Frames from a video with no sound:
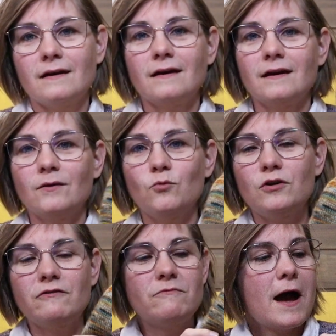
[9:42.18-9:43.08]
One
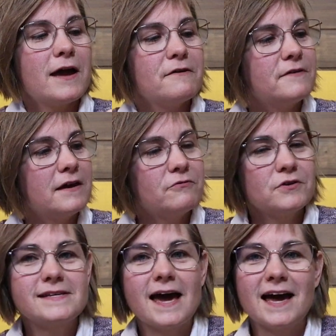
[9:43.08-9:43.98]
of my
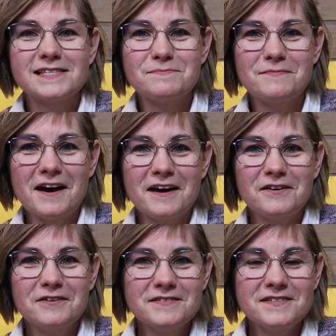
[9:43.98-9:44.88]
favorite hat
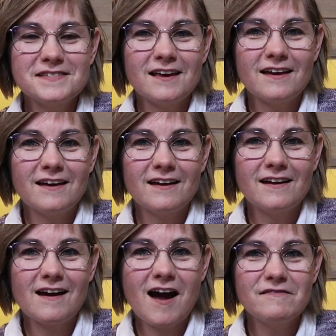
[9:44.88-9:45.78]
patterns.
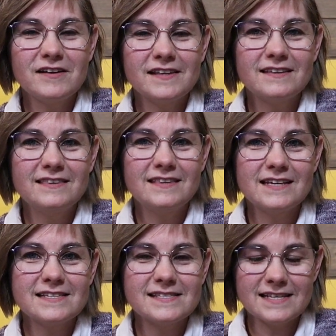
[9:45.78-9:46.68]
I've knitted
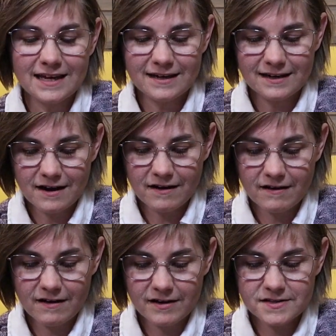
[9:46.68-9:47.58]
this in
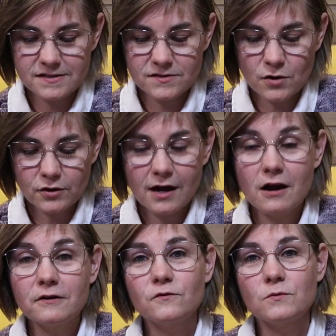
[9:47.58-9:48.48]
a sock
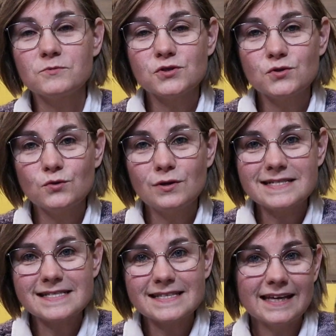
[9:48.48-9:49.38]
yarn from
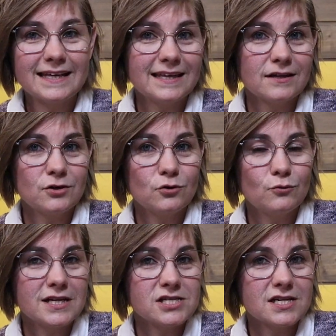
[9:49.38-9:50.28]
Stulenstrikk,
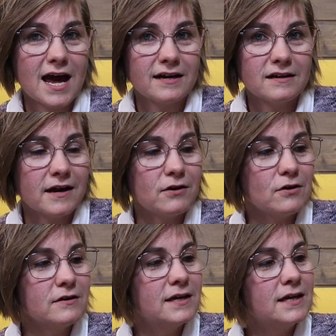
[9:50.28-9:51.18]
Norwegian hand dyer,
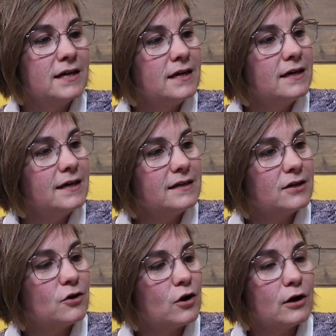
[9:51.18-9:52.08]
in the
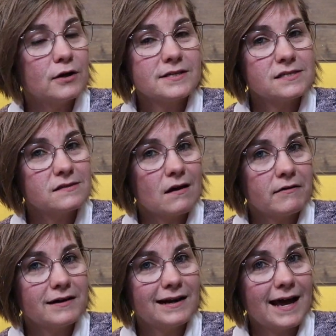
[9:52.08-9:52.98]
color
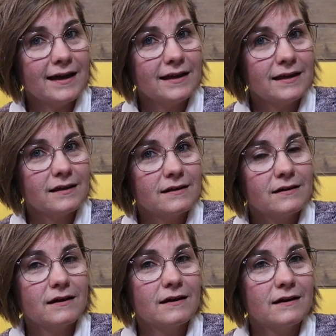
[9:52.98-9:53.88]
Strandlek,
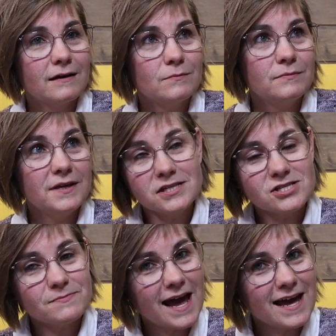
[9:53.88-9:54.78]

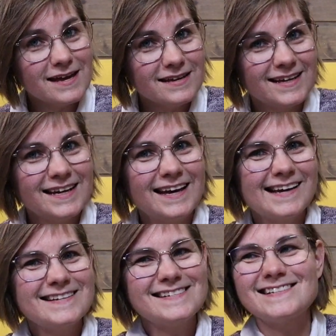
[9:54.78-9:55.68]
beach play in
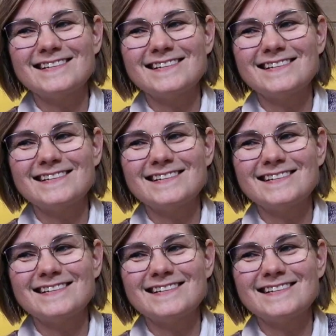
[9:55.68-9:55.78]
English.